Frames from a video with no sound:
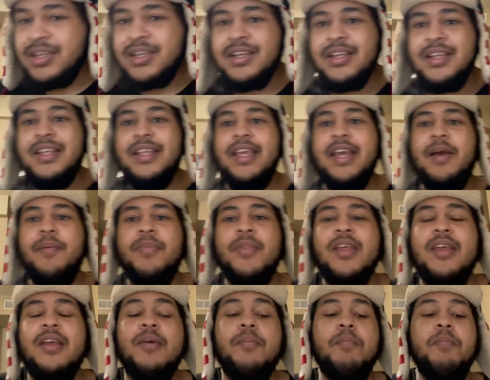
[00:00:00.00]
Yeah,
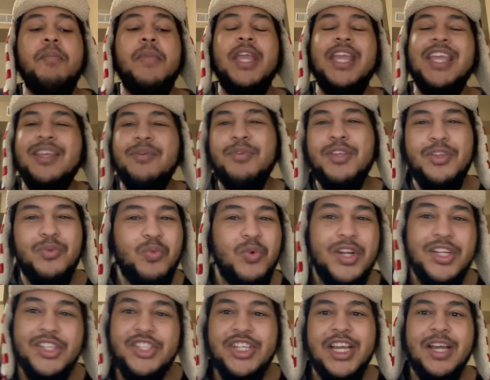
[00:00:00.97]
maybe
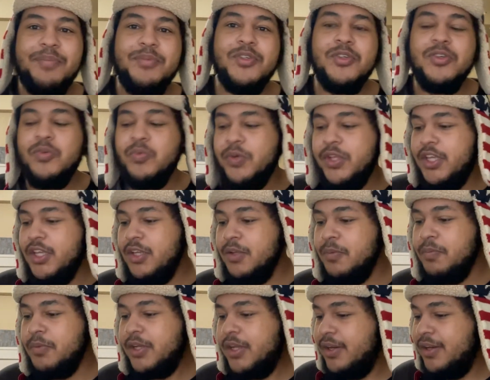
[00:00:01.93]
1 chapter a week,
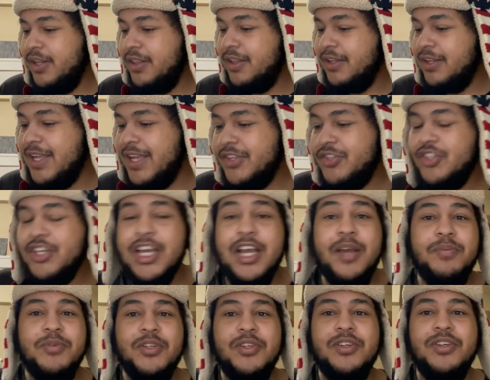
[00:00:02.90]
but the last
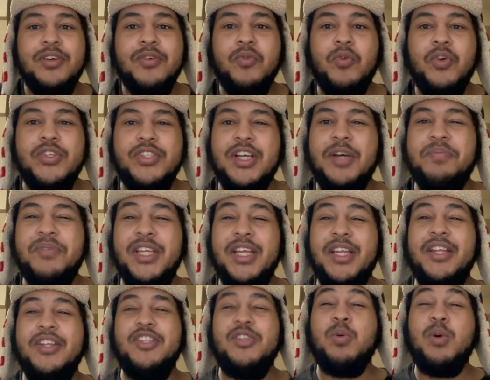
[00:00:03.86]
chapter was
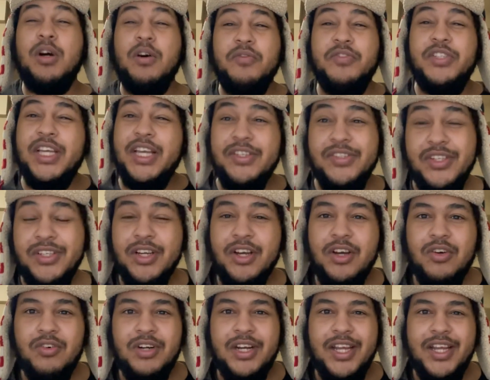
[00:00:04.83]
updated 12 days ago,
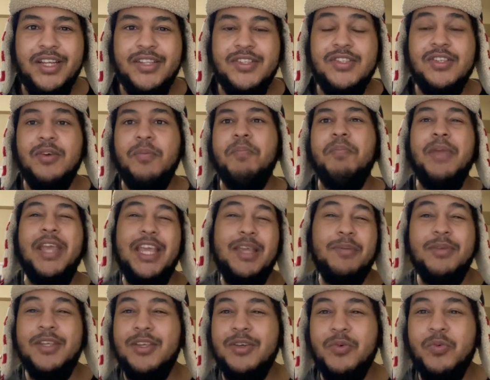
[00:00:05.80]
right? So
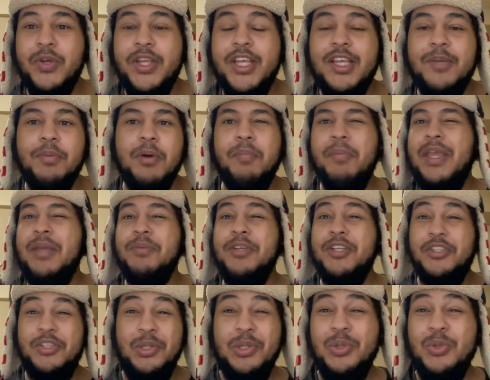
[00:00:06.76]
maybe a week, but maybe
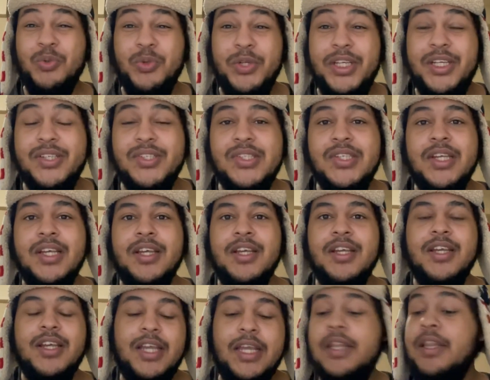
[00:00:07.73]
2 weeks.
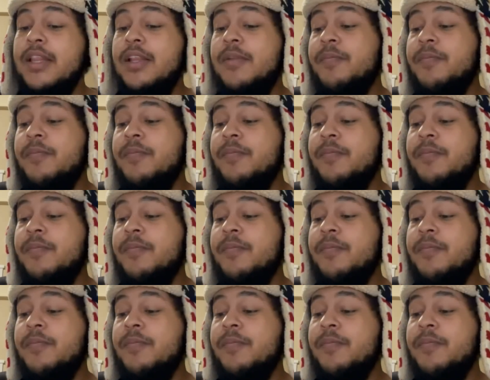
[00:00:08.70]
And